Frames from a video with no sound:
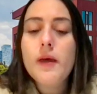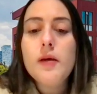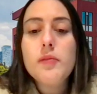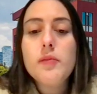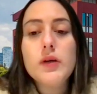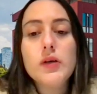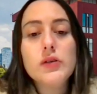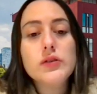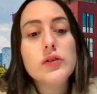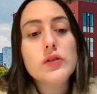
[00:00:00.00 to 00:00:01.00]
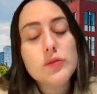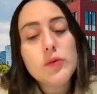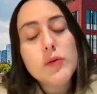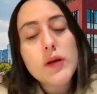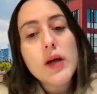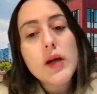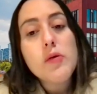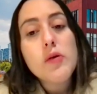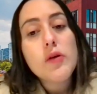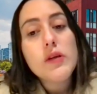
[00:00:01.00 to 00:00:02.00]
Because consumer
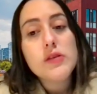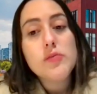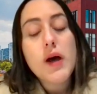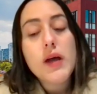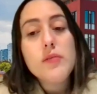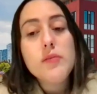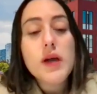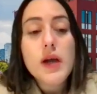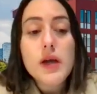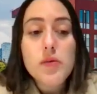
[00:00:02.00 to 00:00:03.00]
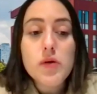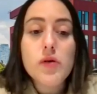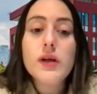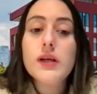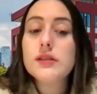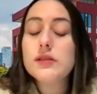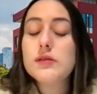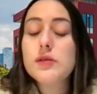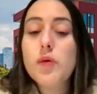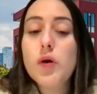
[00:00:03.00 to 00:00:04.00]
behavior is buying behavior. It's
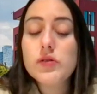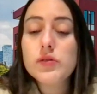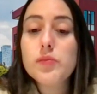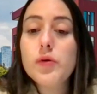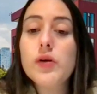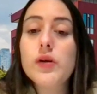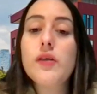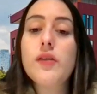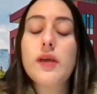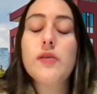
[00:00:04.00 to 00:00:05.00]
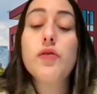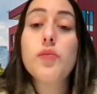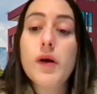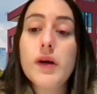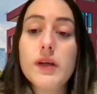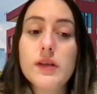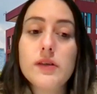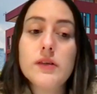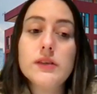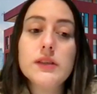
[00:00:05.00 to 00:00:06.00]
the most important thing for
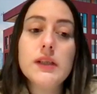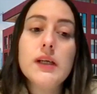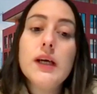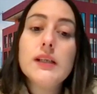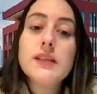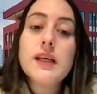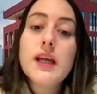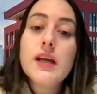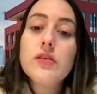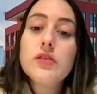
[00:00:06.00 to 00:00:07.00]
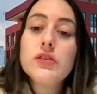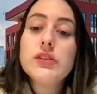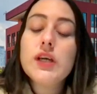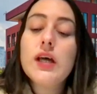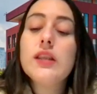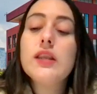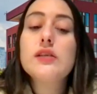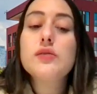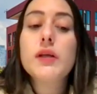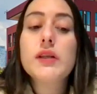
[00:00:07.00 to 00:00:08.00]
marketers, as they can understand the
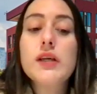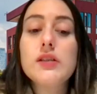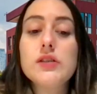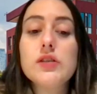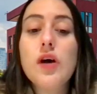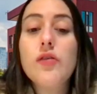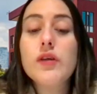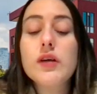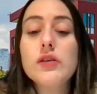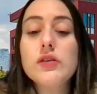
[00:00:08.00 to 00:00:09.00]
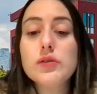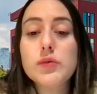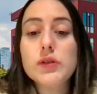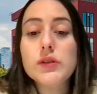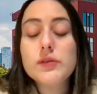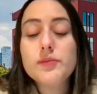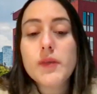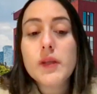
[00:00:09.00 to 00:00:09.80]
expectation of the consumers.